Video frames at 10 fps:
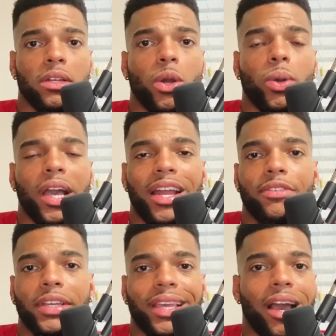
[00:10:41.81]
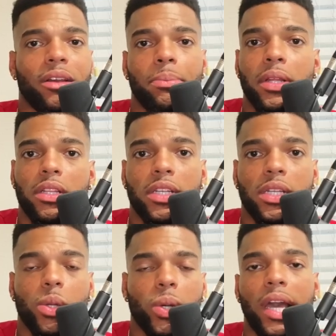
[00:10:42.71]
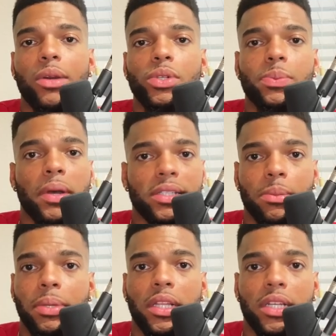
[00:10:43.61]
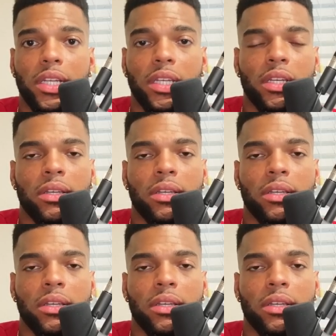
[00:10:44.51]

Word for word: no kind of accountability, no kind of responsibility,